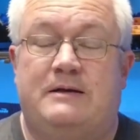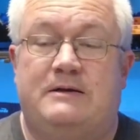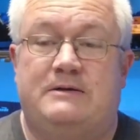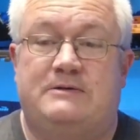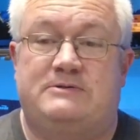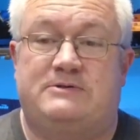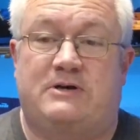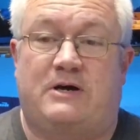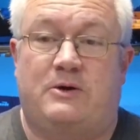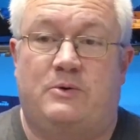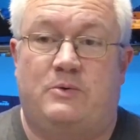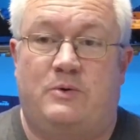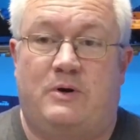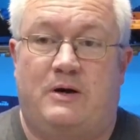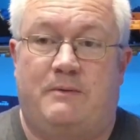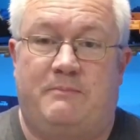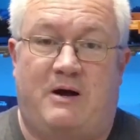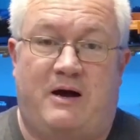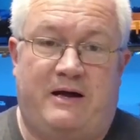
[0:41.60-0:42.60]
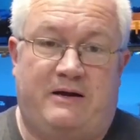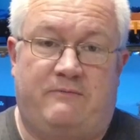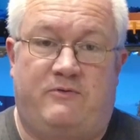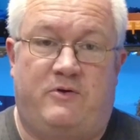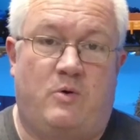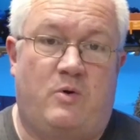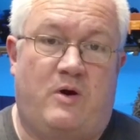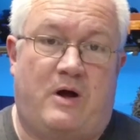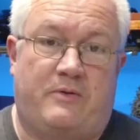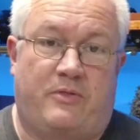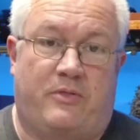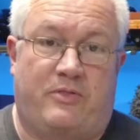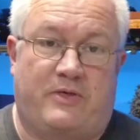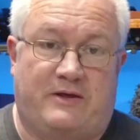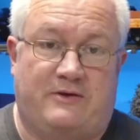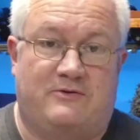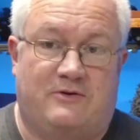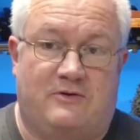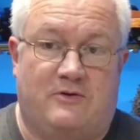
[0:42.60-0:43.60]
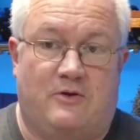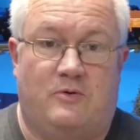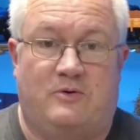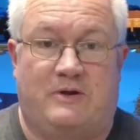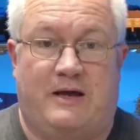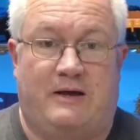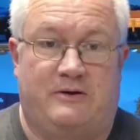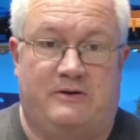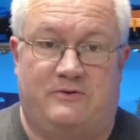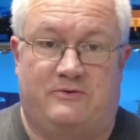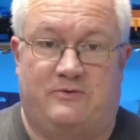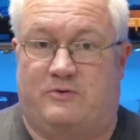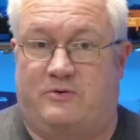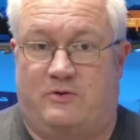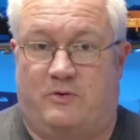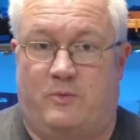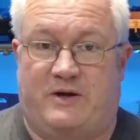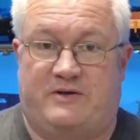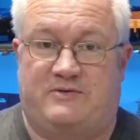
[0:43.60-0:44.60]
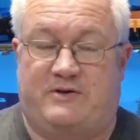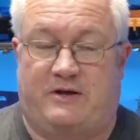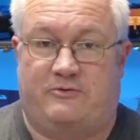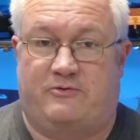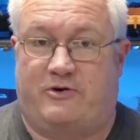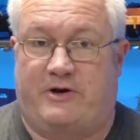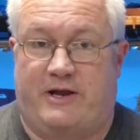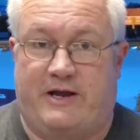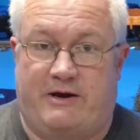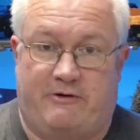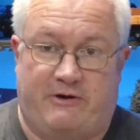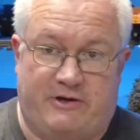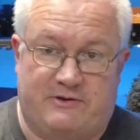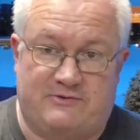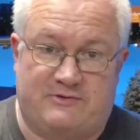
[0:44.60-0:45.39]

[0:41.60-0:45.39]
So I had a few other things to do down in sort of the West Country area,